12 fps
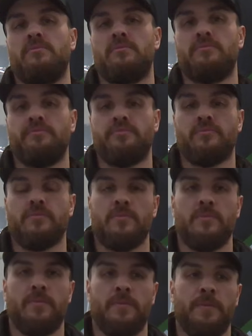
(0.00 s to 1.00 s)

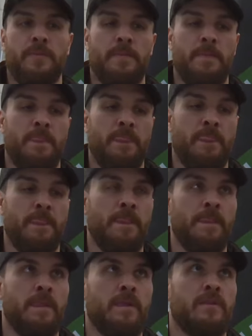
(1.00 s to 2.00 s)

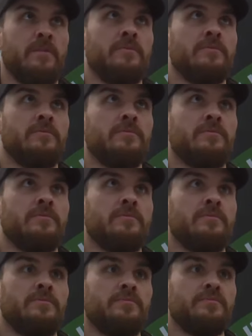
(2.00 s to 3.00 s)

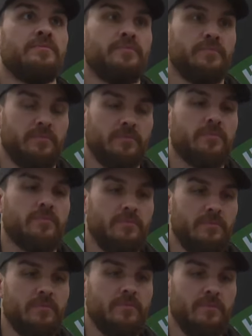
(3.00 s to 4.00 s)

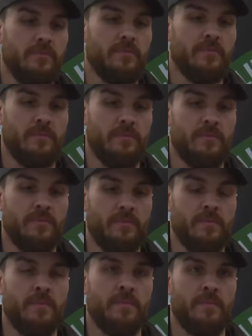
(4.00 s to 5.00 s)

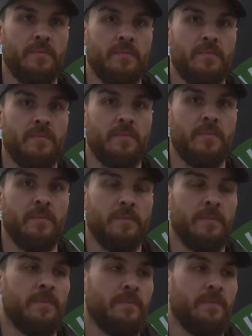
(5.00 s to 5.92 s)
(not speaking)